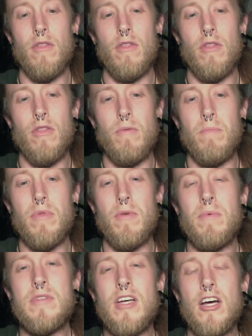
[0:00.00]
the, the
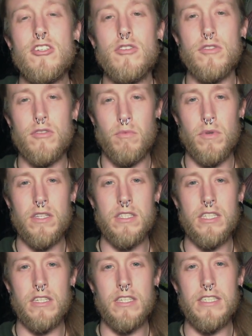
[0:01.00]
potentials of what the
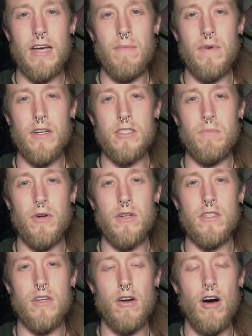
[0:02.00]
psilocybin
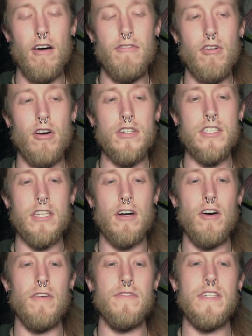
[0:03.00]
experience can offer
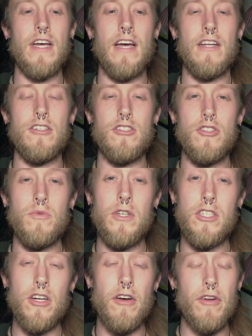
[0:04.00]
ourselves and to
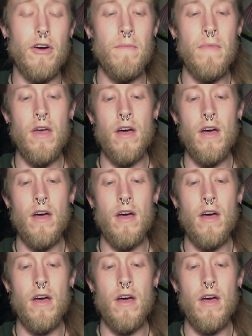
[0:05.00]
each other